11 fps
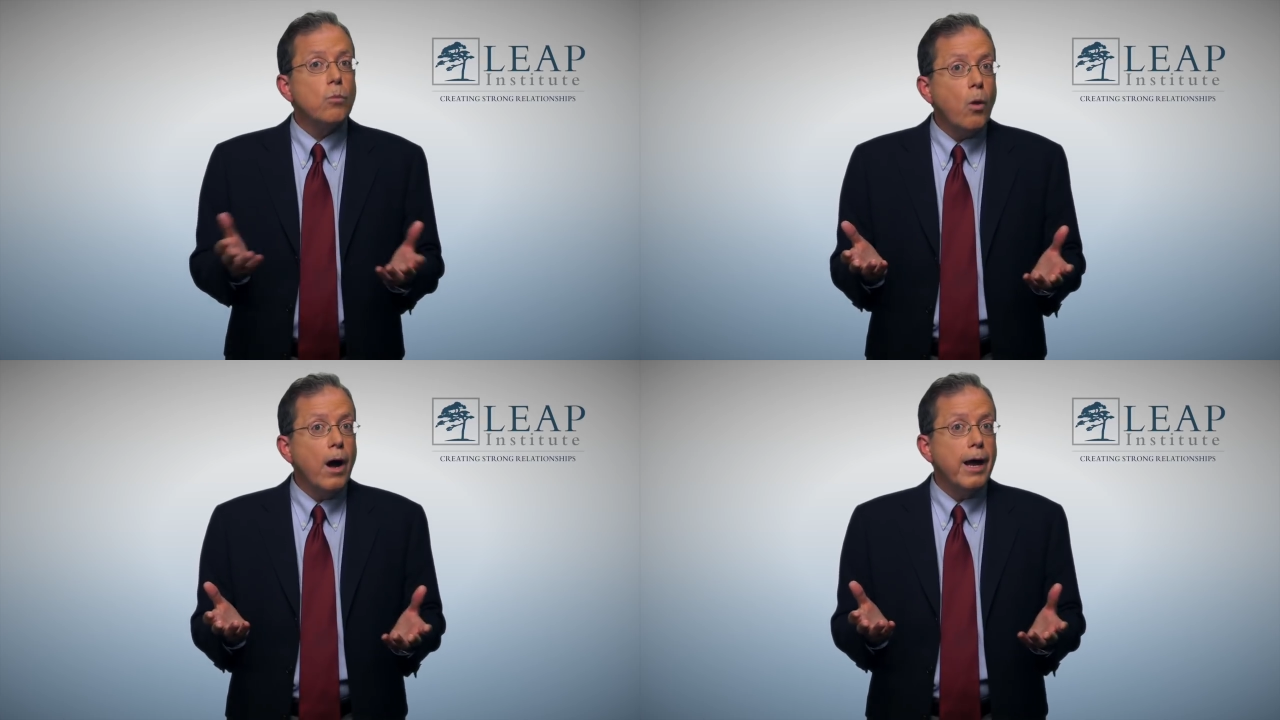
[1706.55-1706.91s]

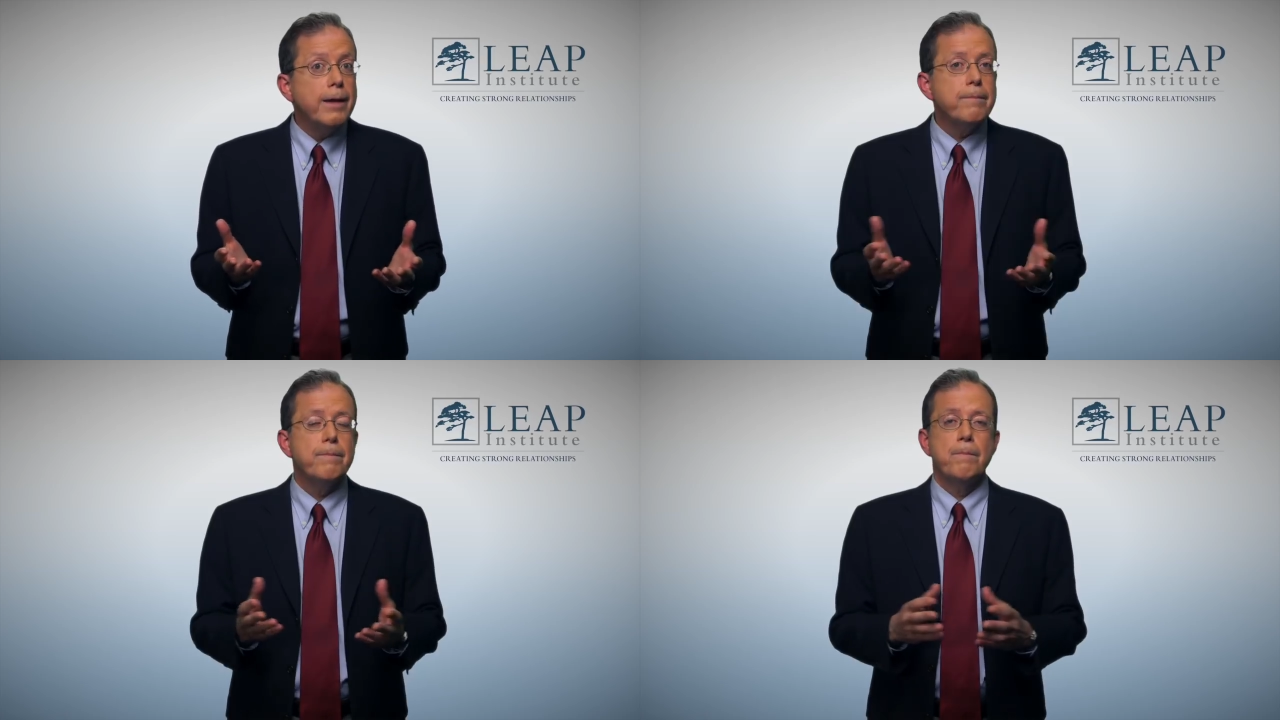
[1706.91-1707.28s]

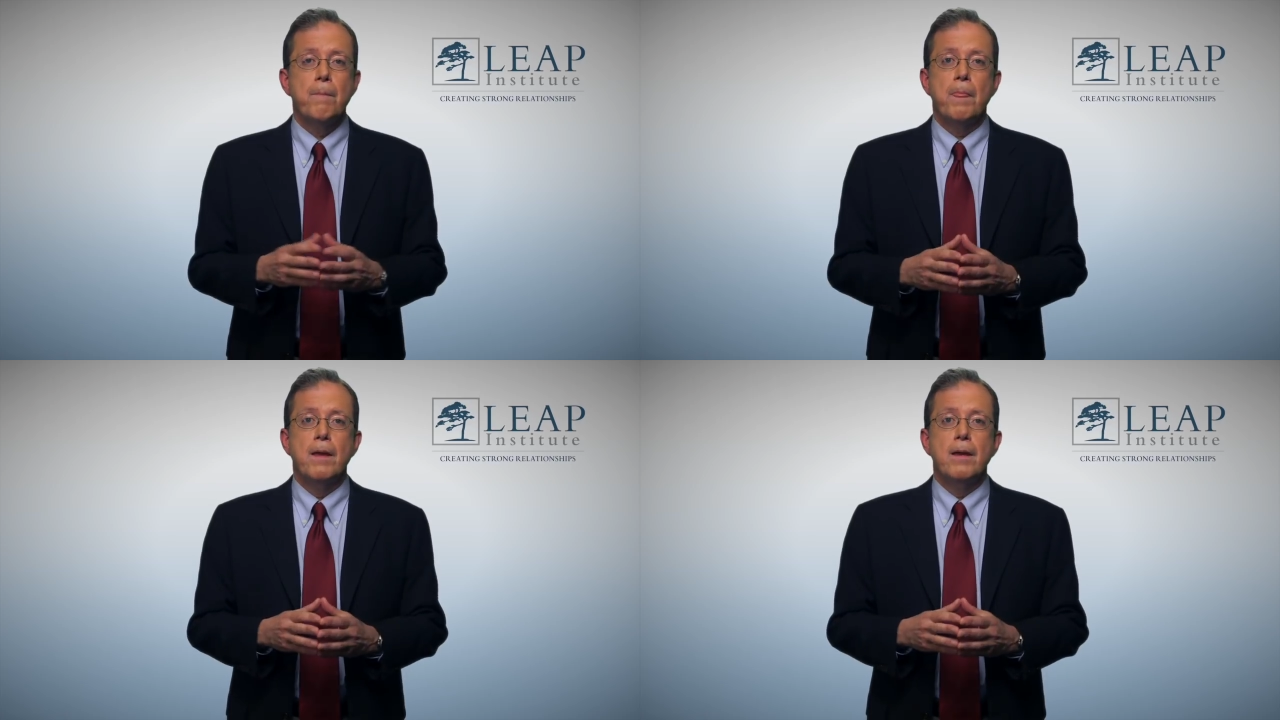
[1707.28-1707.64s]
Why?
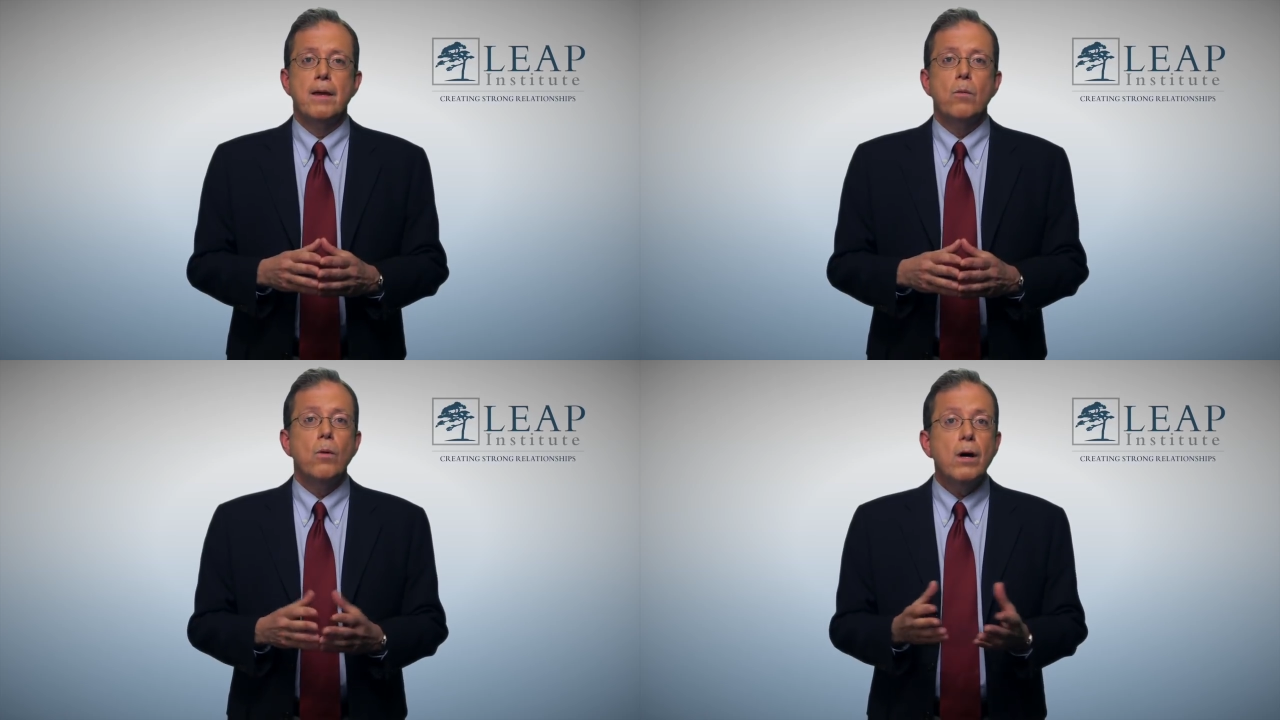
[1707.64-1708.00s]

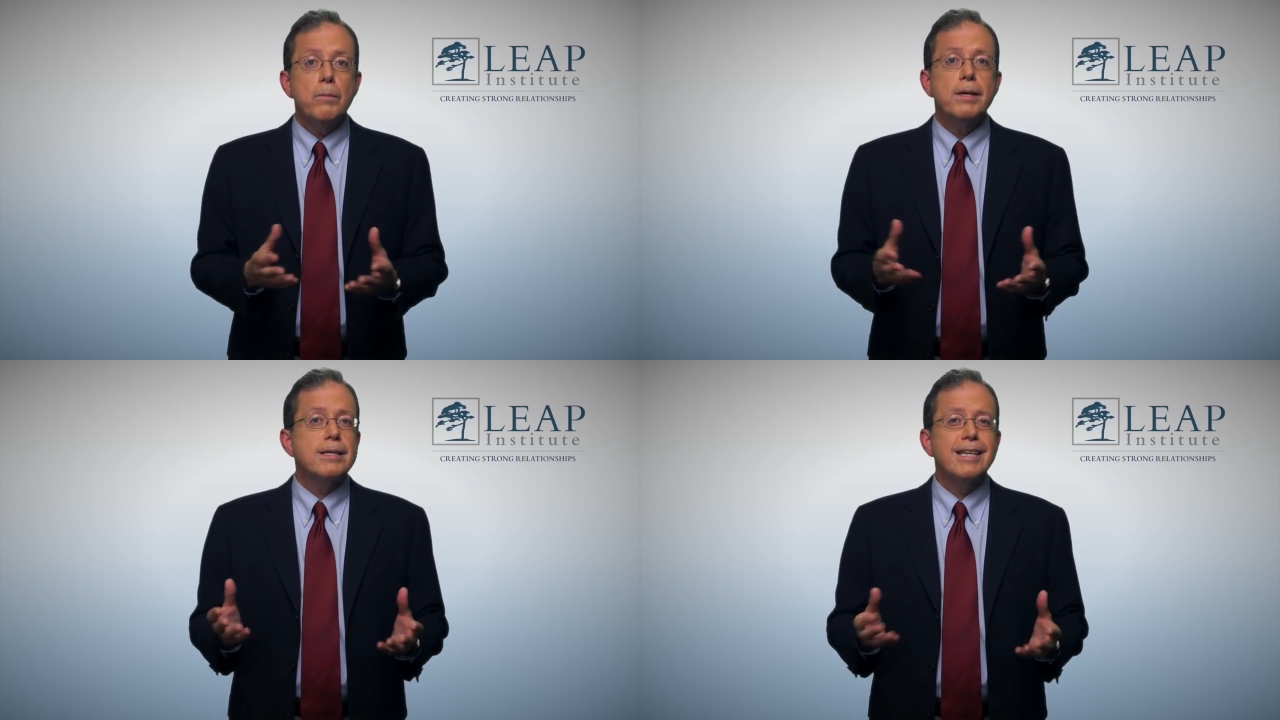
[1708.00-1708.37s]

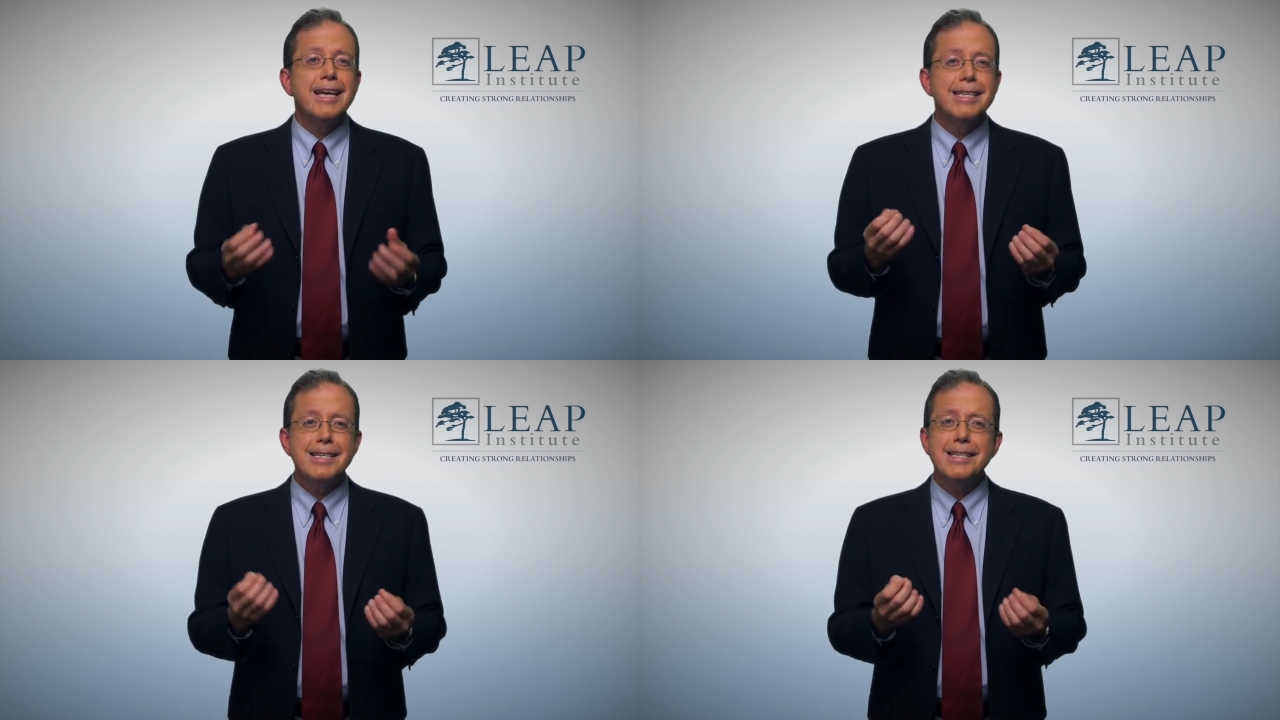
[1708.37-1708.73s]
Well, because
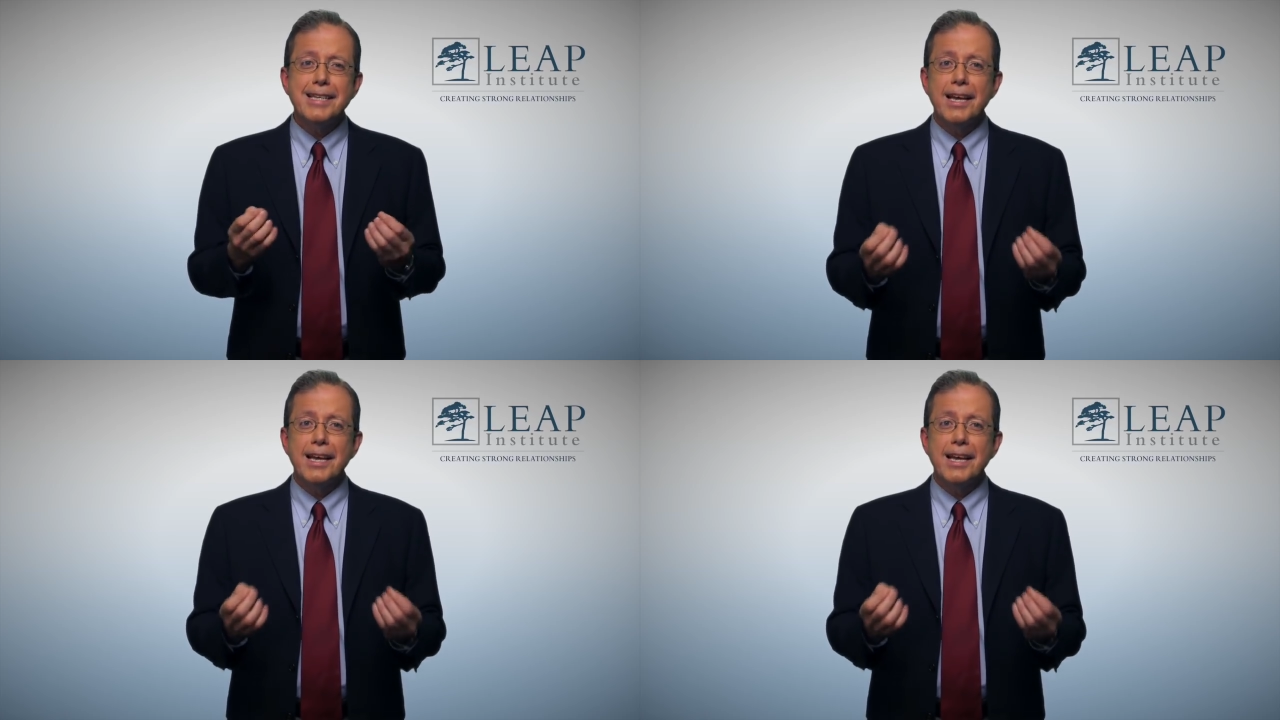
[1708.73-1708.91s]
I didn't